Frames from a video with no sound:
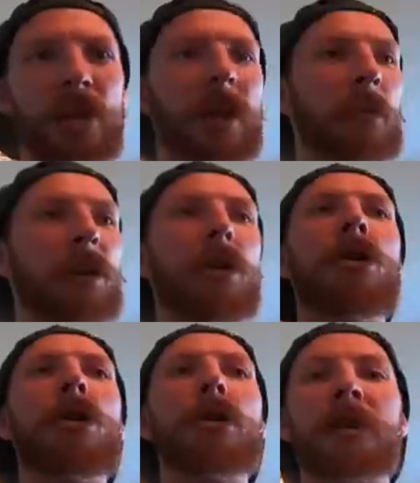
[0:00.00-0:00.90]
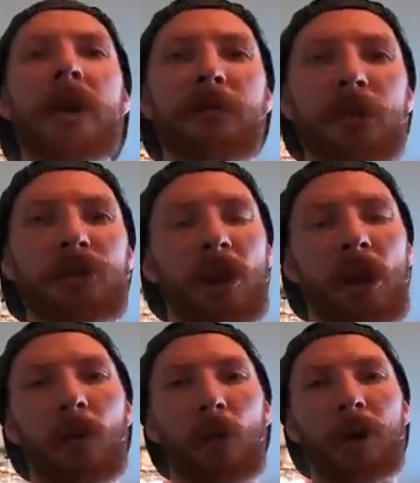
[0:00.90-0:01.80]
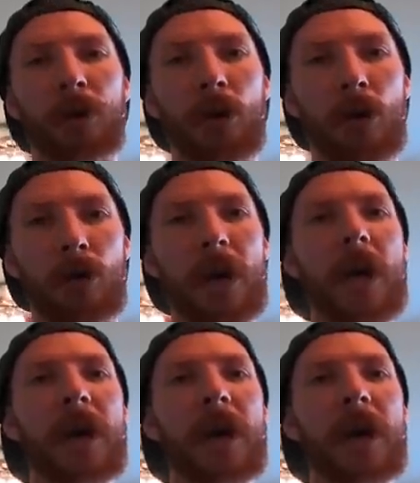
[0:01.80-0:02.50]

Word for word: That could be all day fishing on one card.